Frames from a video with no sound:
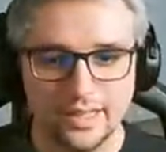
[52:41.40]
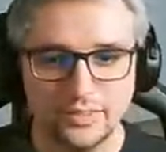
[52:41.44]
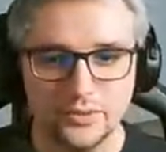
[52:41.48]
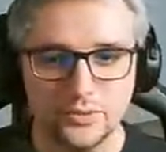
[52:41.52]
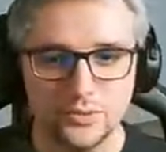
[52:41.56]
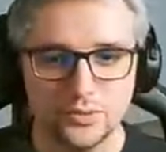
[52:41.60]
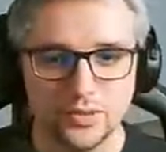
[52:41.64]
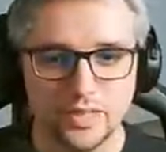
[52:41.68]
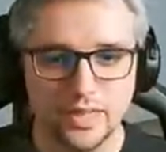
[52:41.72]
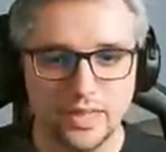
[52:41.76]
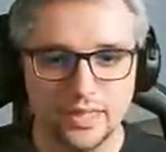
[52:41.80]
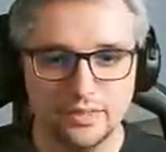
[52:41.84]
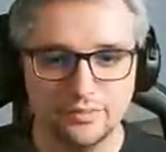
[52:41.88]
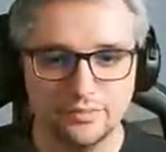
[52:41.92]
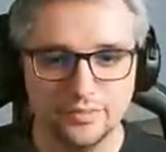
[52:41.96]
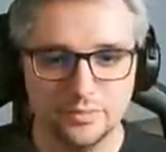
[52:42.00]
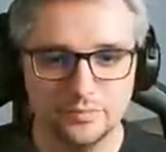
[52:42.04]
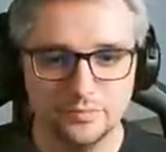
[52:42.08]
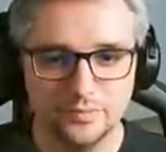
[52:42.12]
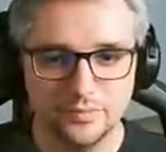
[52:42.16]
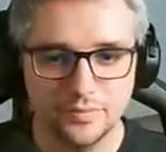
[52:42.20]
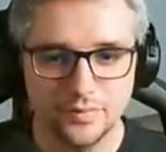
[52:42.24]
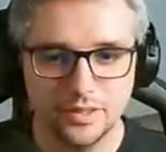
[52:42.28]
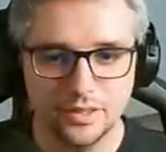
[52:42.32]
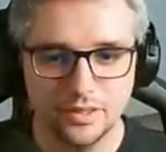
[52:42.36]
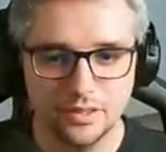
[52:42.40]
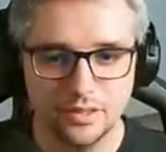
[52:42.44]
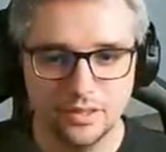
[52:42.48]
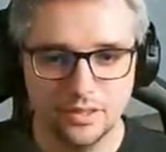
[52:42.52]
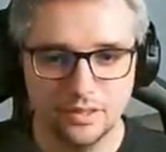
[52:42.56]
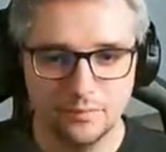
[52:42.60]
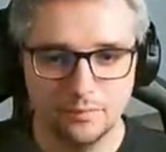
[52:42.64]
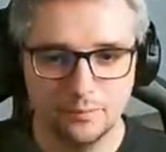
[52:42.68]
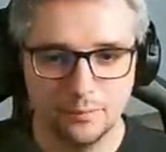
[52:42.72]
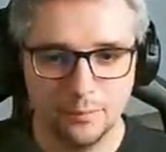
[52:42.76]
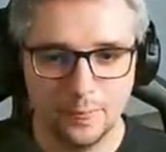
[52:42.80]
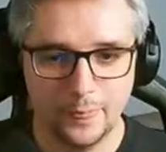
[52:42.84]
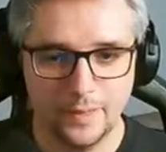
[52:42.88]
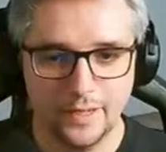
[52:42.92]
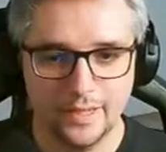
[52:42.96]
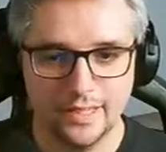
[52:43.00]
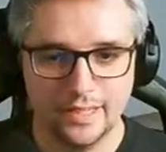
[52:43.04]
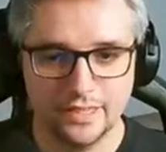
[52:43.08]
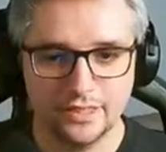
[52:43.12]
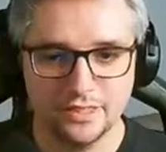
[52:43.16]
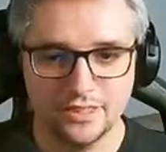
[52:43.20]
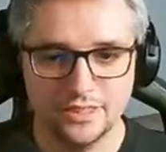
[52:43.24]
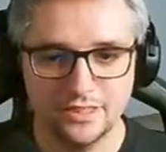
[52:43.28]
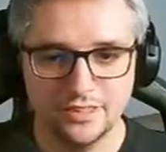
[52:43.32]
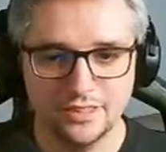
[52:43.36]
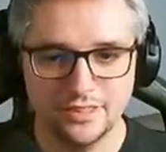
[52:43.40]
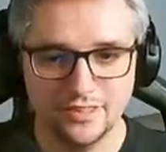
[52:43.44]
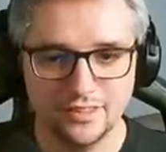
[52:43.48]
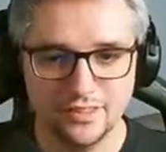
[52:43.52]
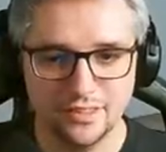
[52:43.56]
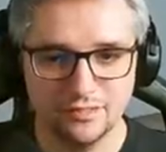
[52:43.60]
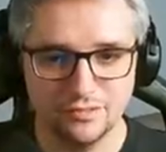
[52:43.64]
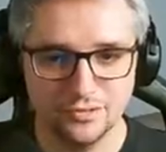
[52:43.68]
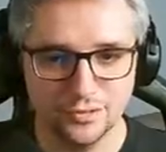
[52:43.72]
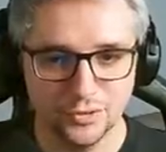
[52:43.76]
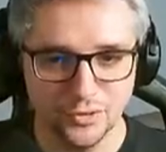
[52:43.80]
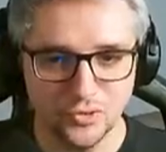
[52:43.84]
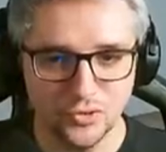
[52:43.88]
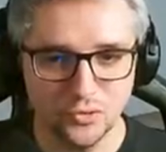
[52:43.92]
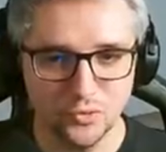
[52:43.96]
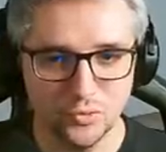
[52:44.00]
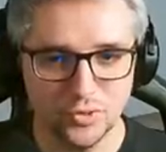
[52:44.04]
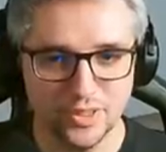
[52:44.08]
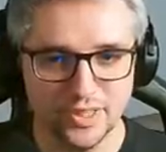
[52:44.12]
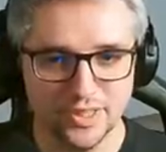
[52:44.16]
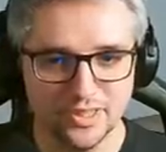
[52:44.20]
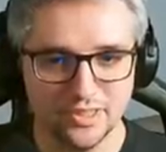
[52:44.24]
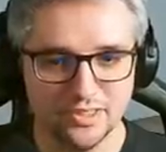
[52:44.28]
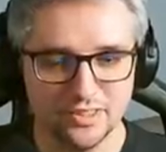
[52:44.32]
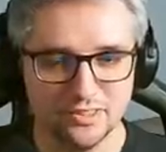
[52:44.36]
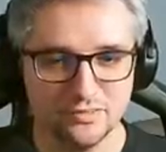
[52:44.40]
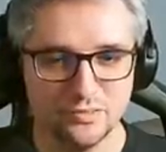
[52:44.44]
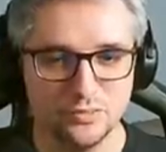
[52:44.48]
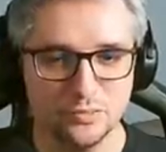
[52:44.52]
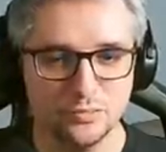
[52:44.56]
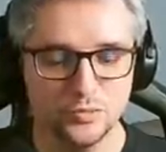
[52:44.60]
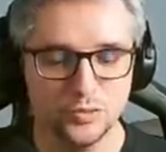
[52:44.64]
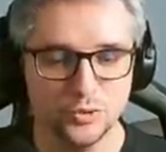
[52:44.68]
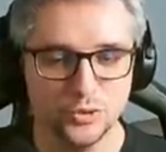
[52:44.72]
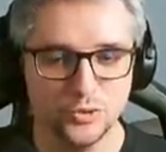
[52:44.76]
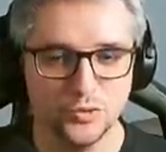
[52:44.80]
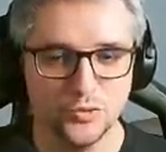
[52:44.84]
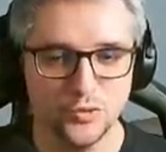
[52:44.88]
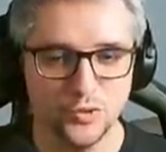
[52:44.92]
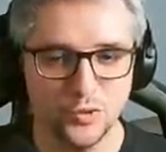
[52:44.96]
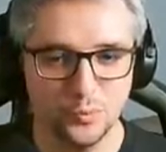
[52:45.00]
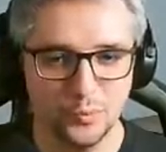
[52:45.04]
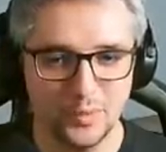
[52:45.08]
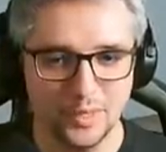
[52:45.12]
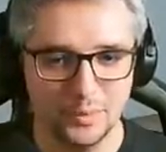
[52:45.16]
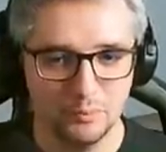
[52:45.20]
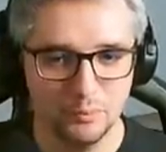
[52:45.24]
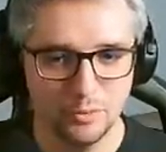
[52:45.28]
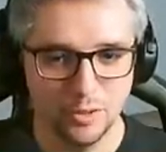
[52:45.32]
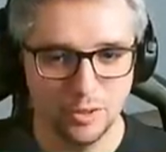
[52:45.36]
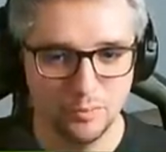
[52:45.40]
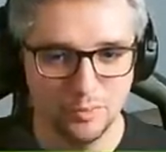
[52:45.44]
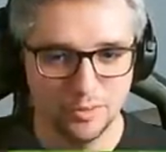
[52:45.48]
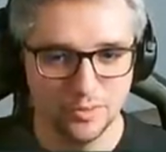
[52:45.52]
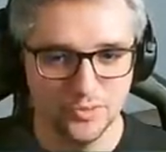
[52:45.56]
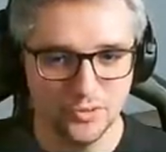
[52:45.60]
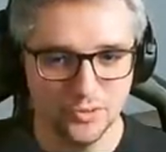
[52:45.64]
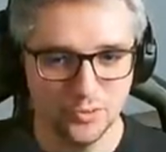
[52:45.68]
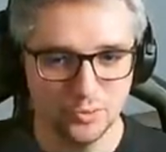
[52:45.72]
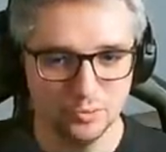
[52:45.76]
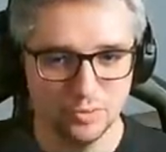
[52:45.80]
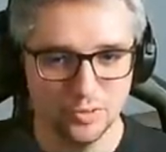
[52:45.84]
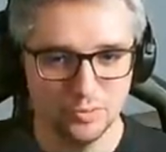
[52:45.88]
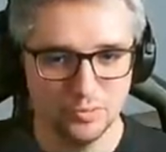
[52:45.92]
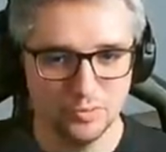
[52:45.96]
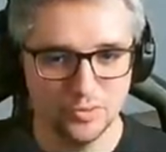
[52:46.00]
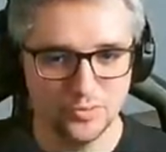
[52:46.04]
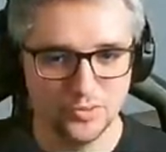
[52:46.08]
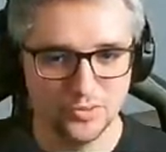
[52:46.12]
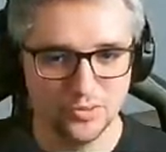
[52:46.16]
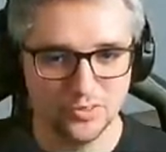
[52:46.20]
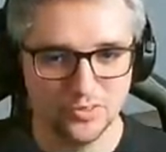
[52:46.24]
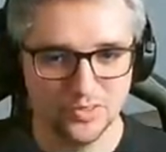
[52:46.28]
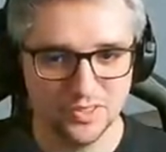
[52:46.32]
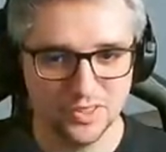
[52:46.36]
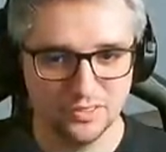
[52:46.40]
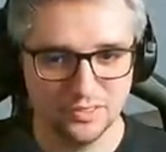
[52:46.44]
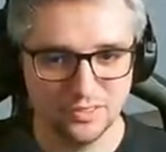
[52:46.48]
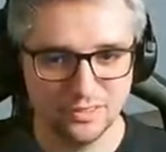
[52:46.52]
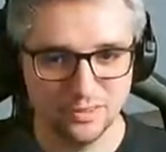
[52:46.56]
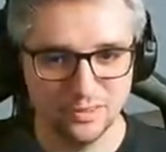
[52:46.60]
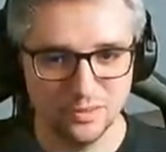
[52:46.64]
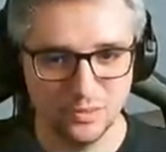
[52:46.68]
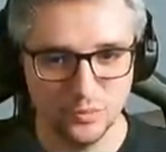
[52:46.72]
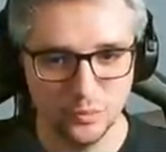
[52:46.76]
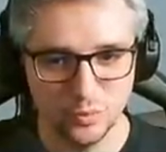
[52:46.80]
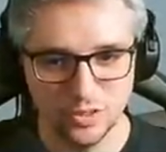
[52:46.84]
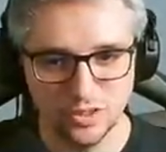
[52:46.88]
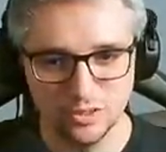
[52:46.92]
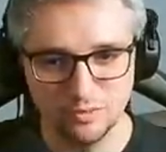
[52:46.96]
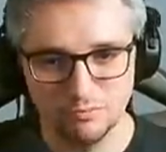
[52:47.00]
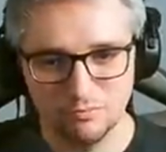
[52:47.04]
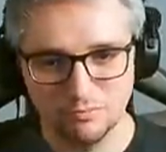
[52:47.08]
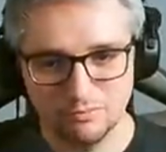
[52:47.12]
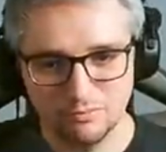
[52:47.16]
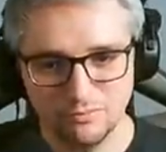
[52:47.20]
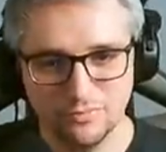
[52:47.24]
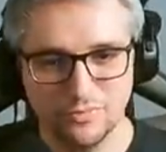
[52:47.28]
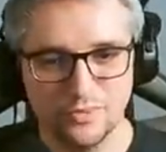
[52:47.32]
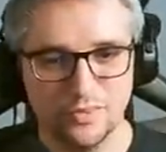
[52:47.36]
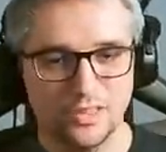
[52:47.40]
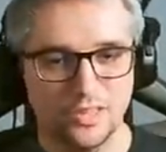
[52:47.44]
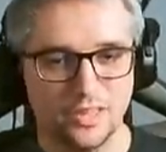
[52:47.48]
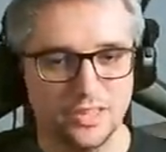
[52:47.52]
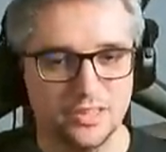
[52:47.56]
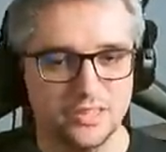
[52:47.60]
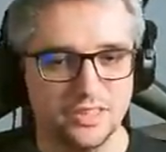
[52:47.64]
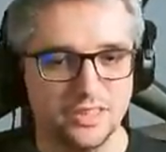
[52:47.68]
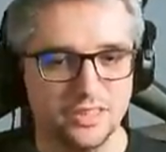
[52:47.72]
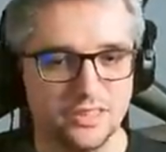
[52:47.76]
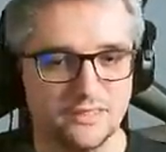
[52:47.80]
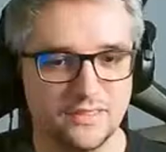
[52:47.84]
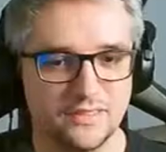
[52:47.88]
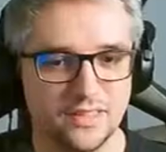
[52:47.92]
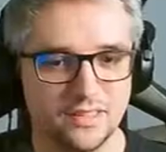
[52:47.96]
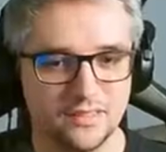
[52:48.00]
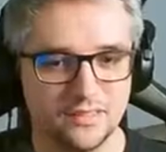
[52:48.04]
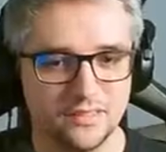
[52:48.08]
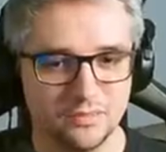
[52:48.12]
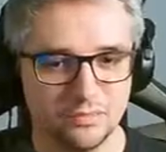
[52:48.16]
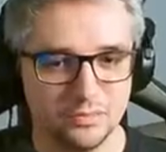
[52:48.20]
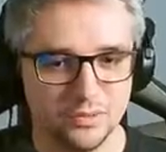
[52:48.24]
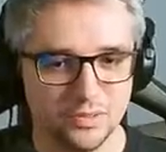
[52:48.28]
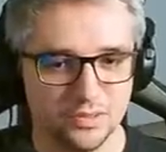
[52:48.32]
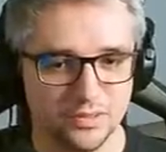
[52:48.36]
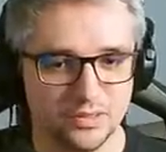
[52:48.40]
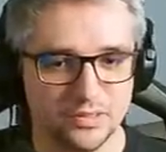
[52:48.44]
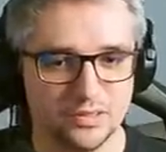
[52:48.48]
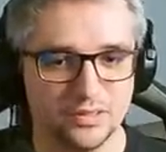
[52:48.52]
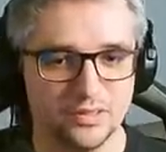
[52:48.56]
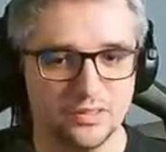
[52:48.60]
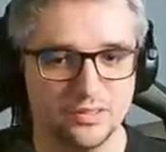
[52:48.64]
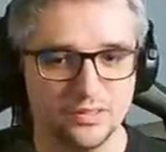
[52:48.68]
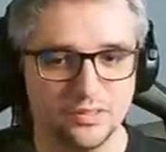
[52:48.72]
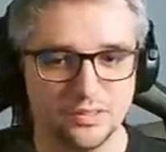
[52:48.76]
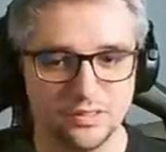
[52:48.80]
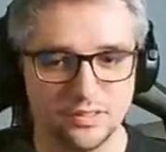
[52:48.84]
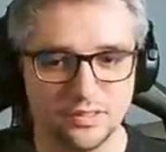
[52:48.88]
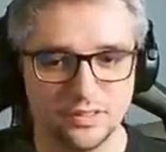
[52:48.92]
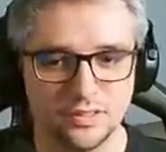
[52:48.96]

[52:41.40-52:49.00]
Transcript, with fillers: I do have them. Um, I actually did the inverse where I converted all my bubbles to bubbles because I thought, well, I need these, but... Uh